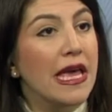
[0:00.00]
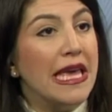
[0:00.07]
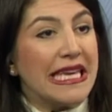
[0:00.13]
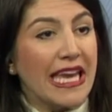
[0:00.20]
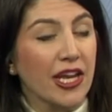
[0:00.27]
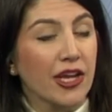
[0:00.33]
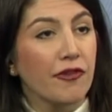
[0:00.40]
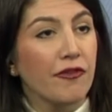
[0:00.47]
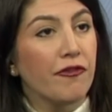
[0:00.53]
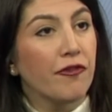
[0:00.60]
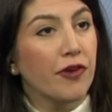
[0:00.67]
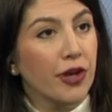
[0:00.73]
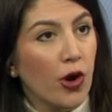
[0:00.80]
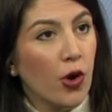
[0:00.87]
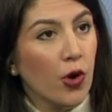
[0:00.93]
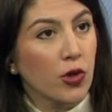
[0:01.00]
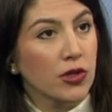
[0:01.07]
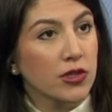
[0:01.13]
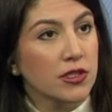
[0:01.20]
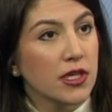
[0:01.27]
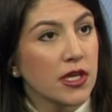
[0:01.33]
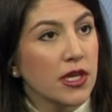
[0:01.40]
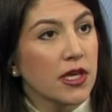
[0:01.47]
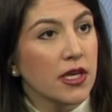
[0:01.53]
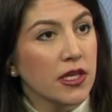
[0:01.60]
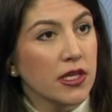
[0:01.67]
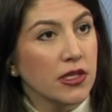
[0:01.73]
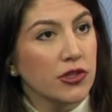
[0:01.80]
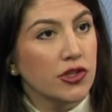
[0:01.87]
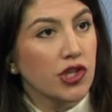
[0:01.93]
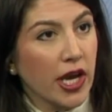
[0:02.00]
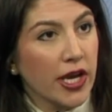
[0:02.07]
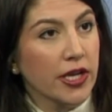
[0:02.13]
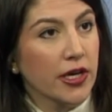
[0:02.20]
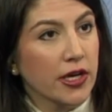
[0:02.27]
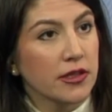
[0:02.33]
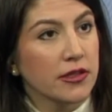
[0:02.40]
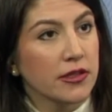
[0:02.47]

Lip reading: getting a foothold in China?